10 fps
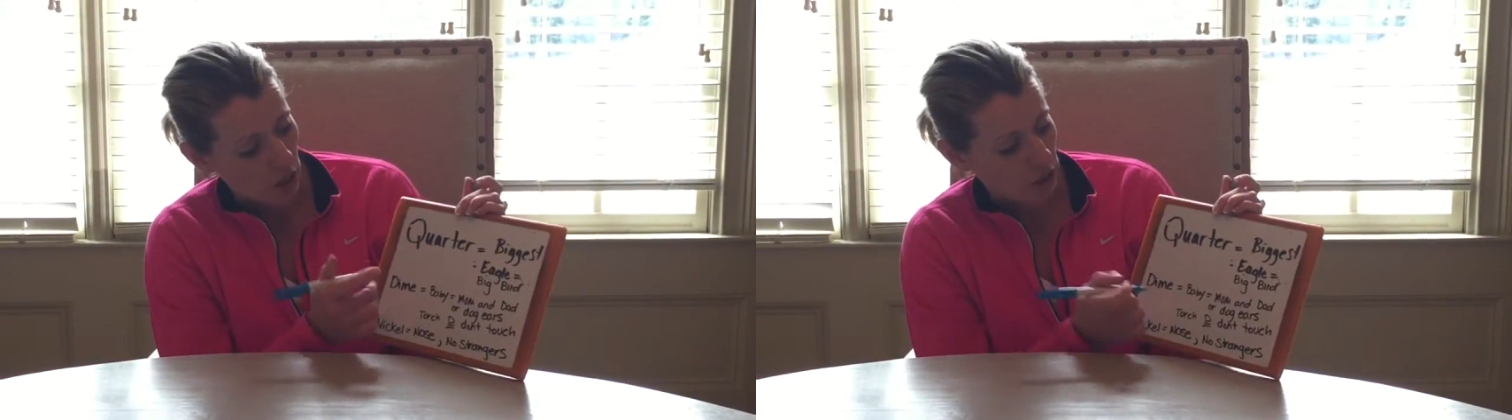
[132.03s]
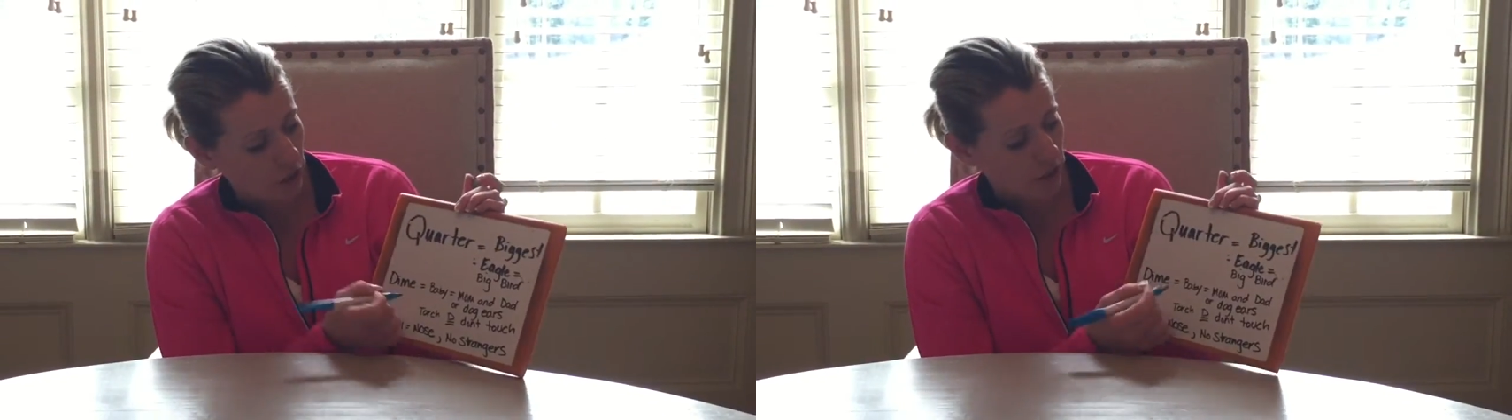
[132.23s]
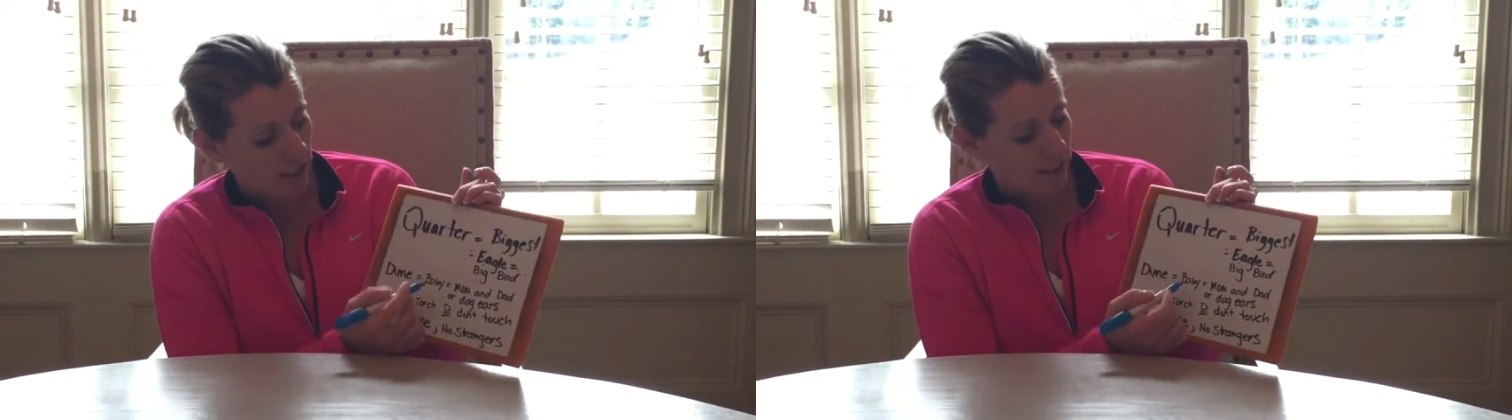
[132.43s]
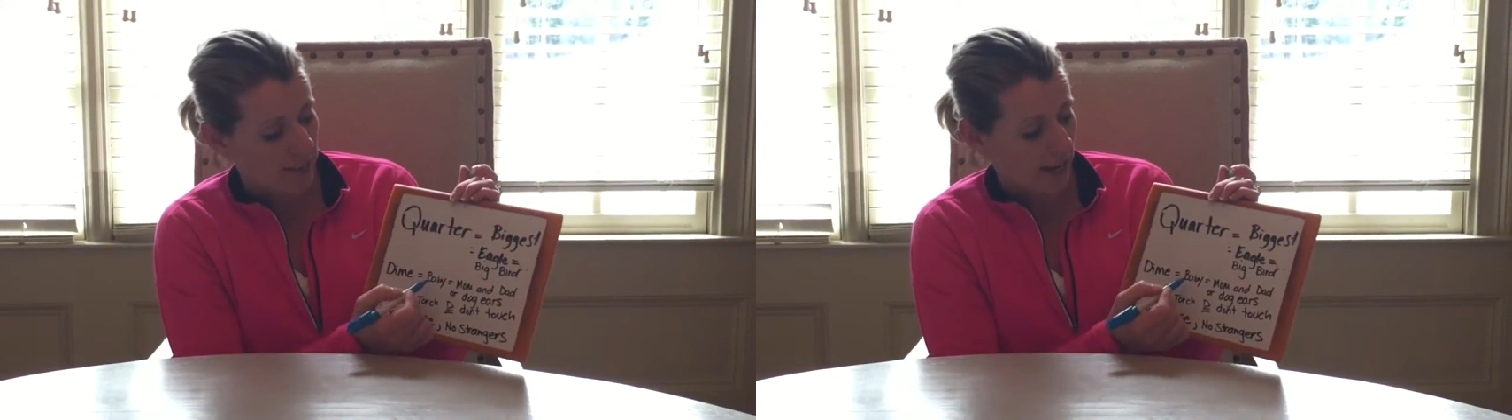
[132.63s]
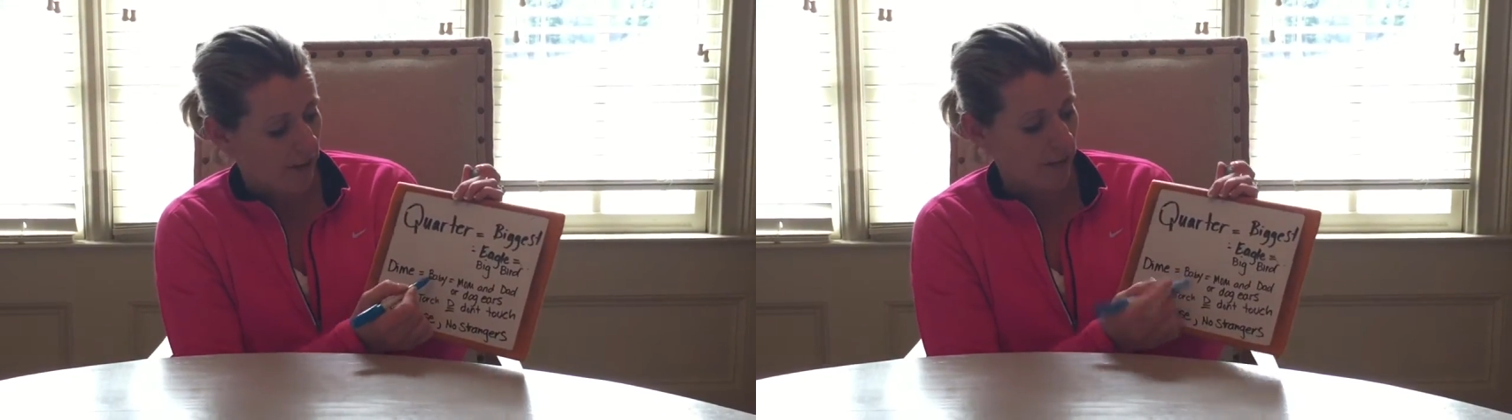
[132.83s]
you're going to
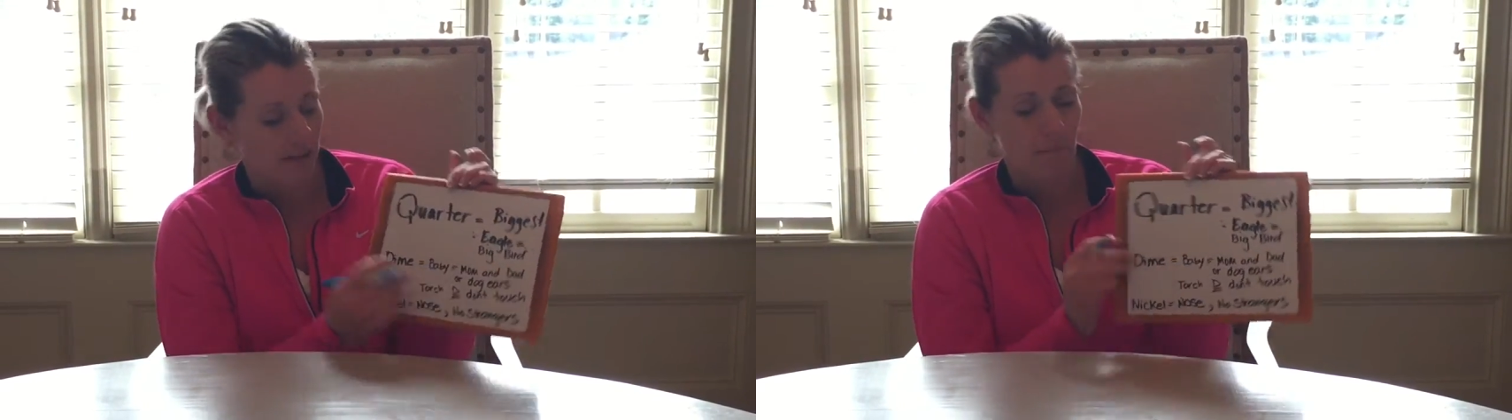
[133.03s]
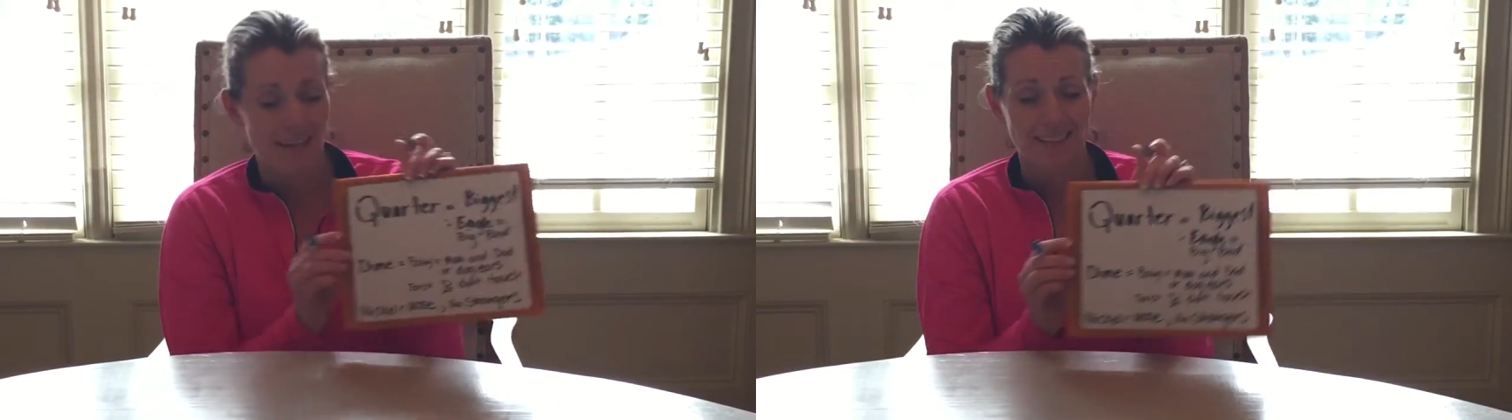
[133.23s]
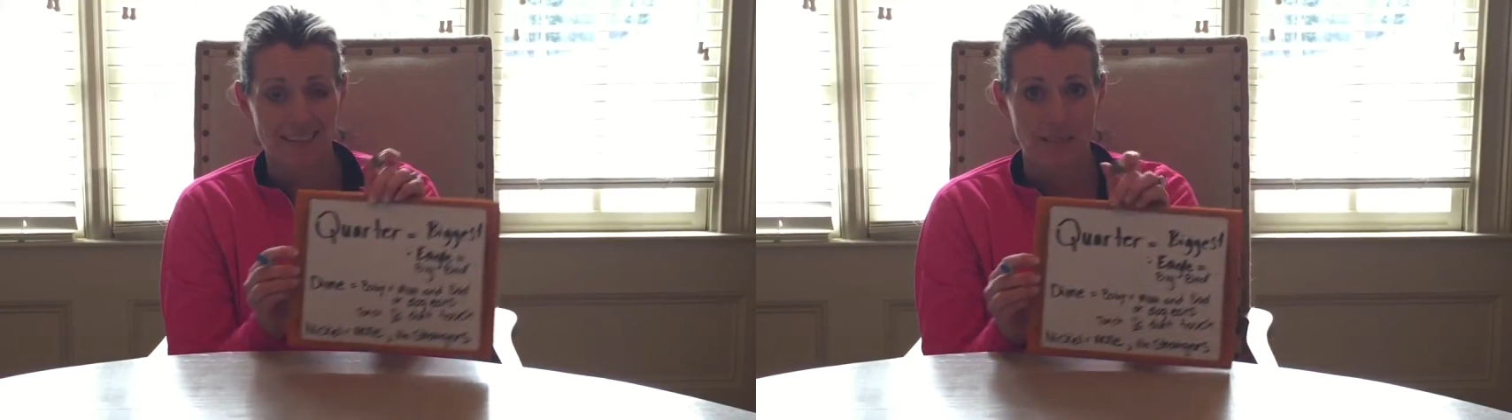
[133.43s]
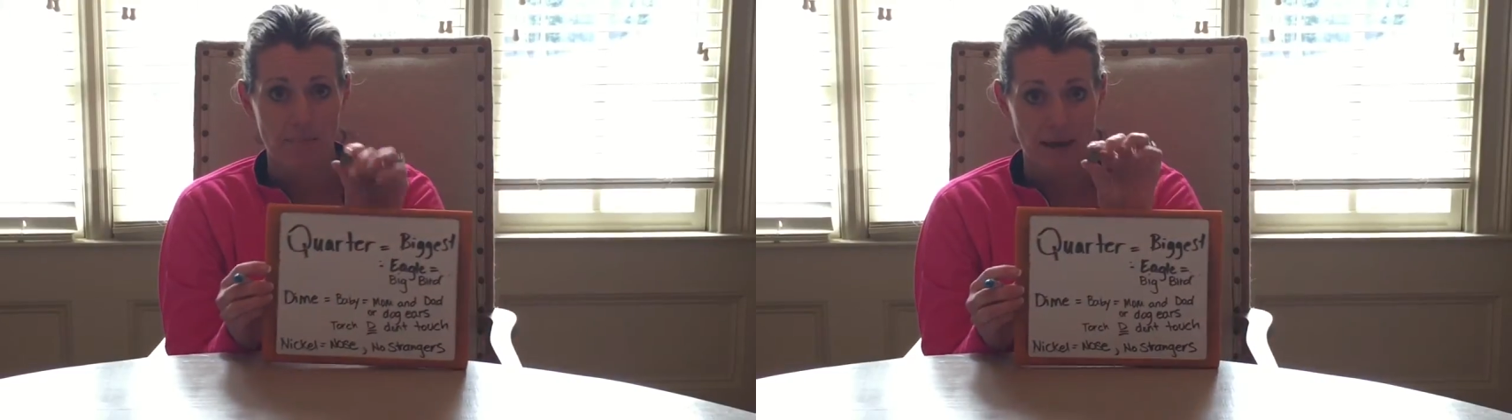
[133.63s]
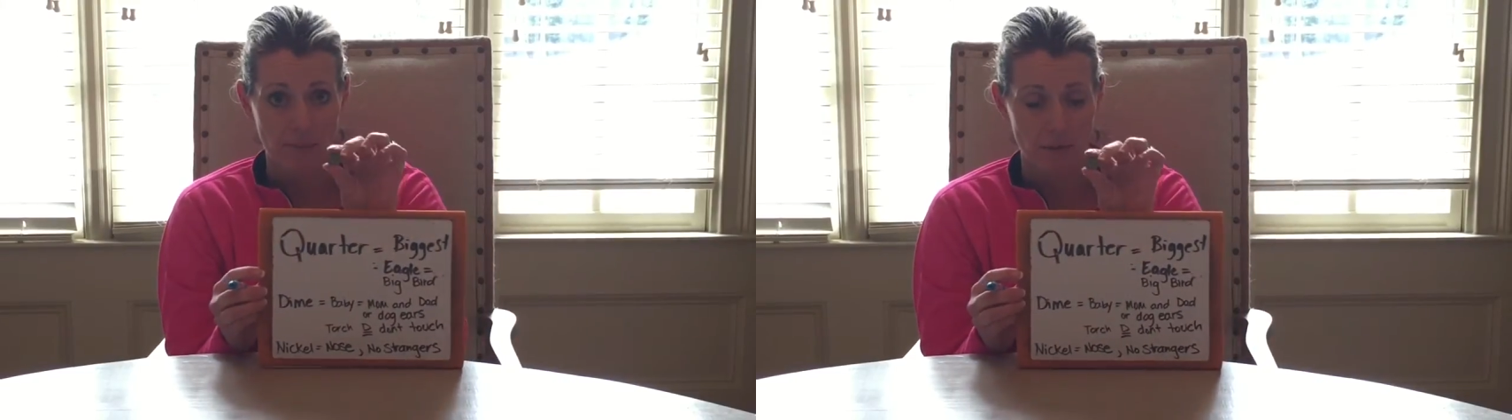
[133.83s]
tell them it's the
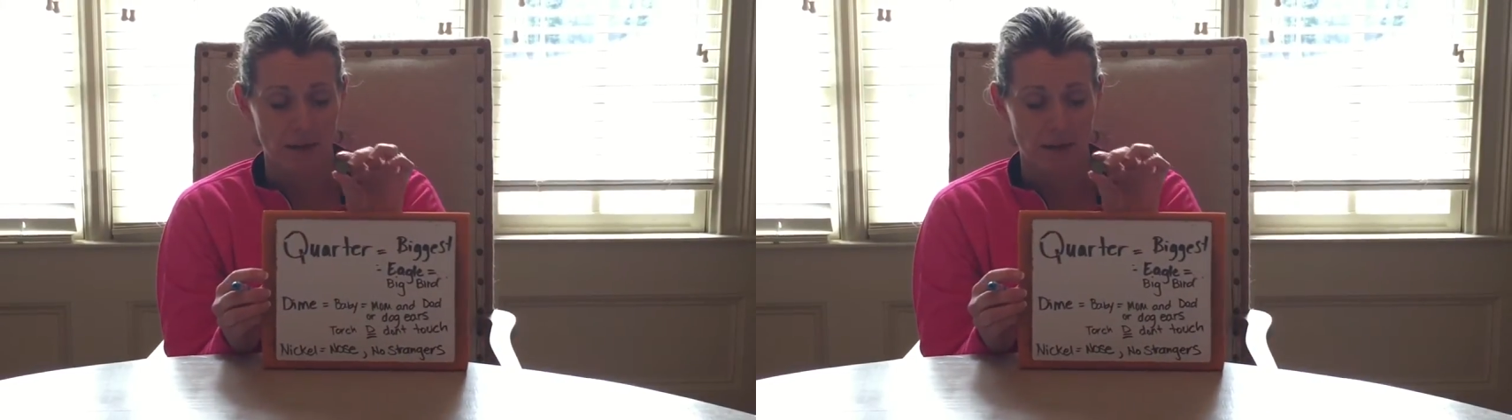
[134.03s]
baby